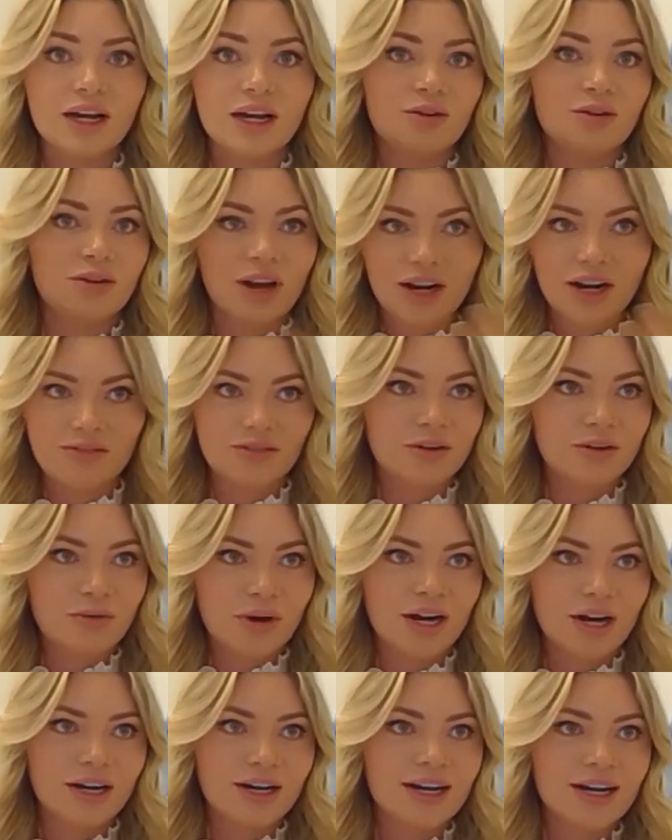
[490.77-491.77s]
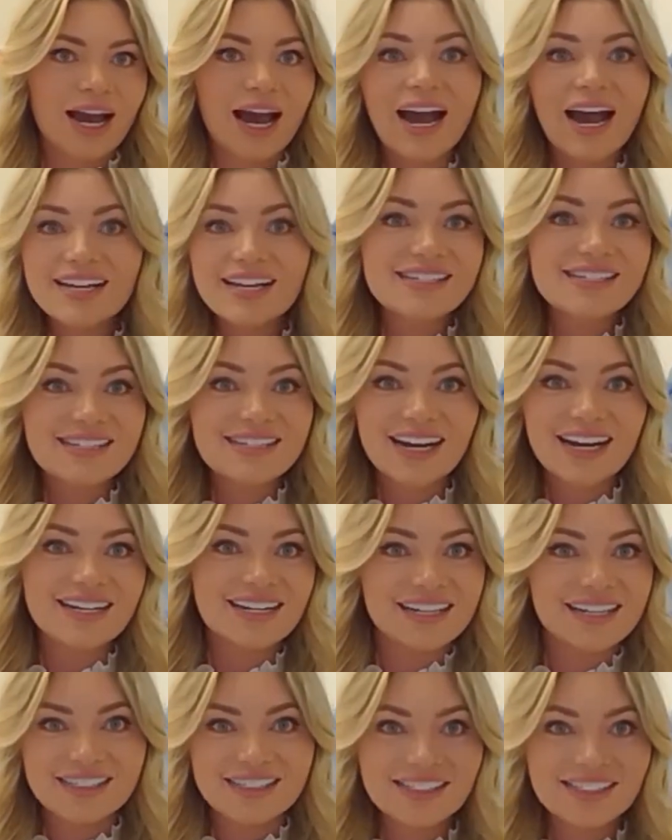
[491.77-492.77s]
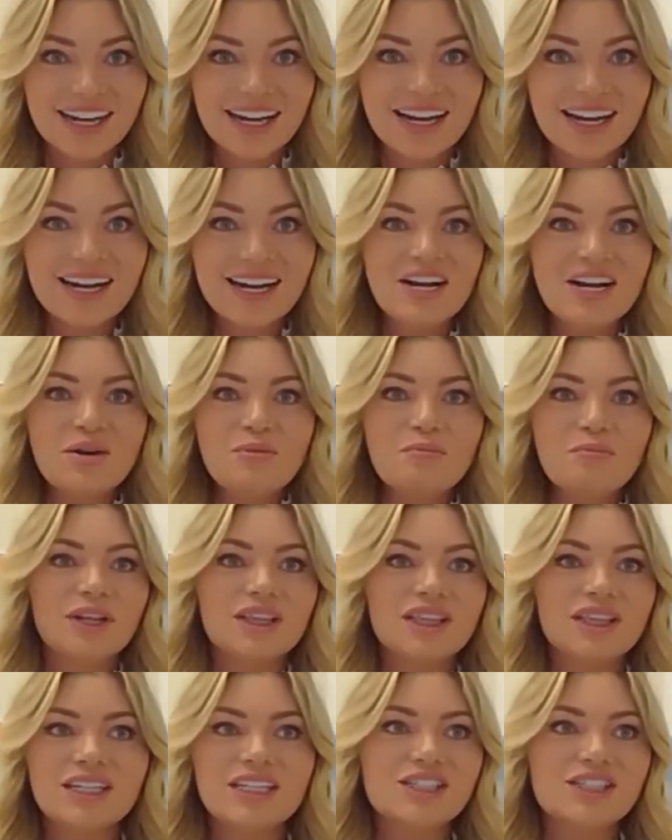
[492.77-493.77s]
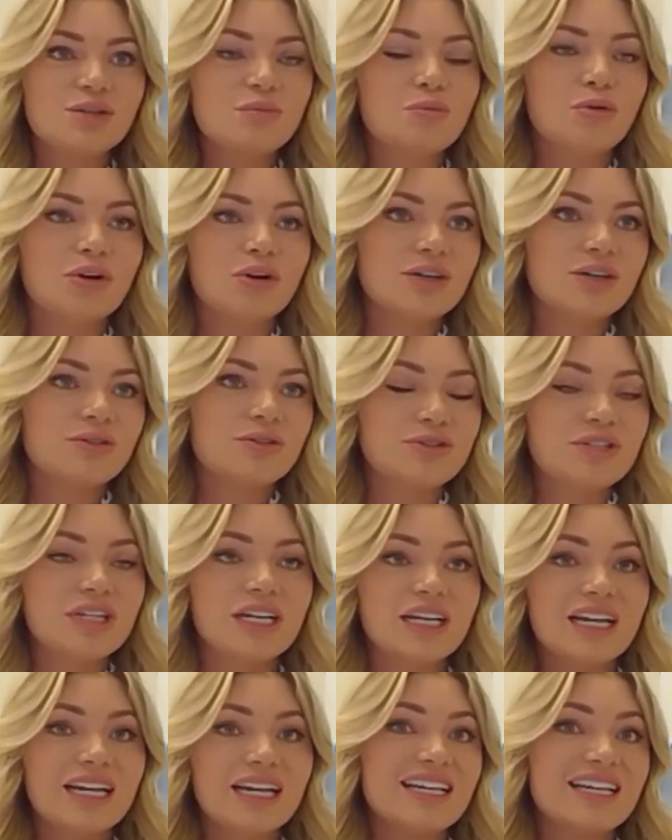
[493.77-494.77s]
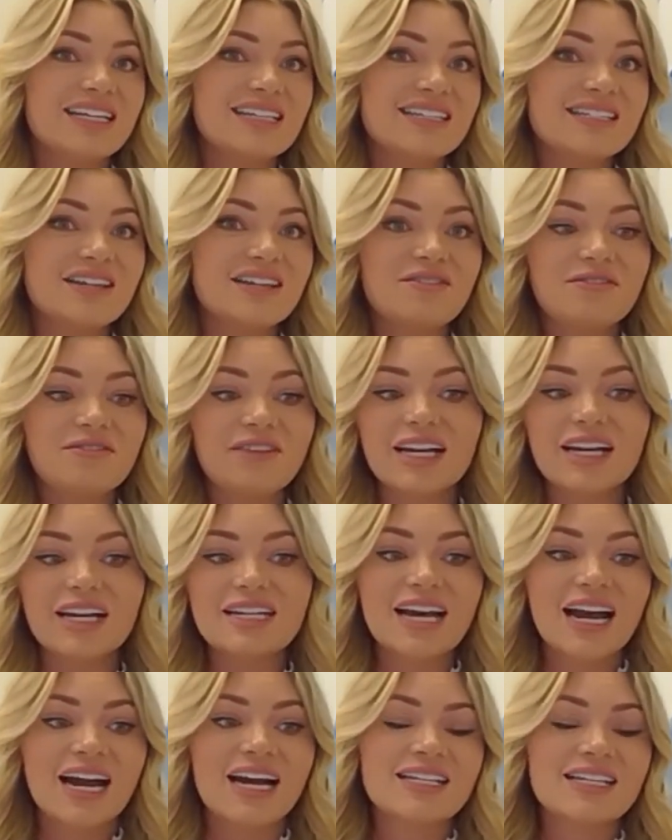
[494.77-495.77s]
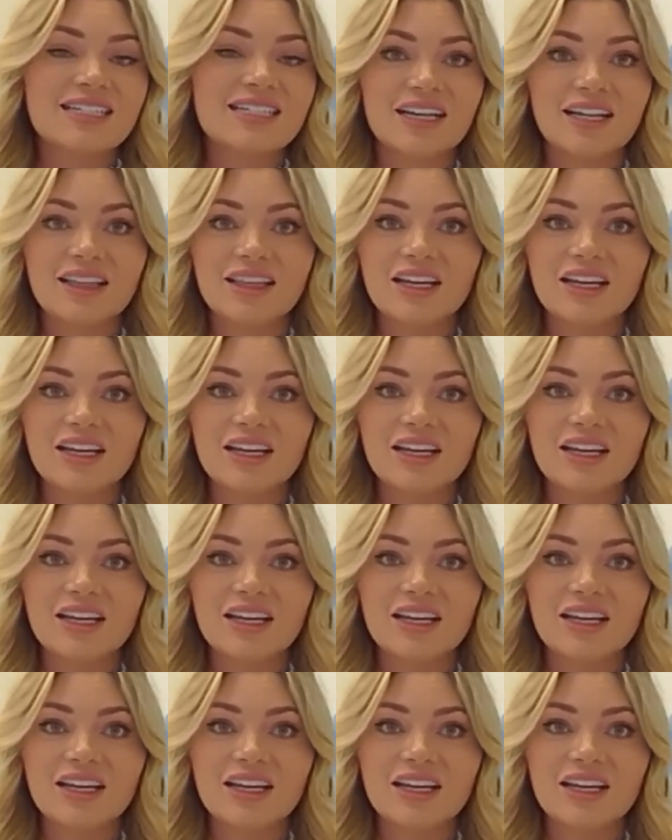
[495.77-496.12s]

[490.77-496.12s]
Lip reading: I know not everyone has done Ninja, but the Ninja morning routine is fantastic.